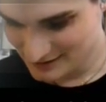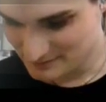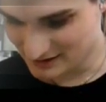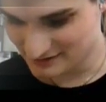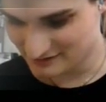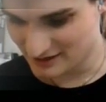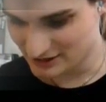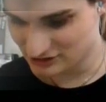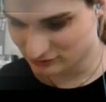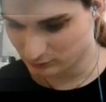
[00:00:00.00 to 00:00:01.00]
Because they
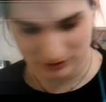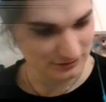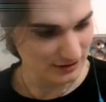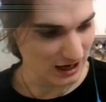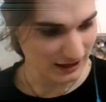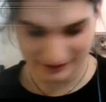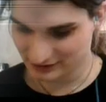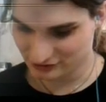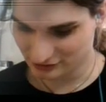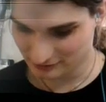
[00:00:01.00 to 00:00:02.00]
just will not
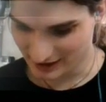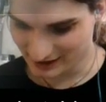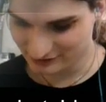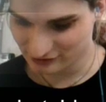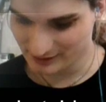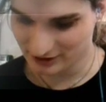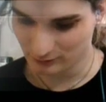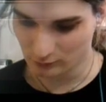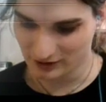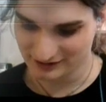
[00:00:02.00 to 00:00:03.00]
interact no matter
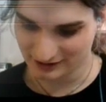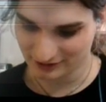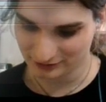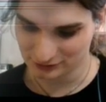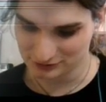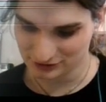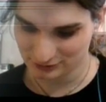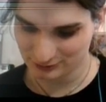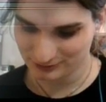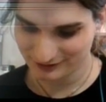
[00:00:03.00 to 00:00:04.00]
what the hell you
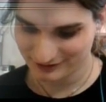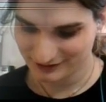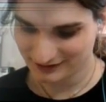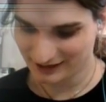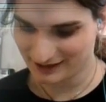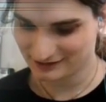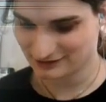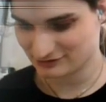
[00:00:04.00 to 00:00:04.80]
do, and it is.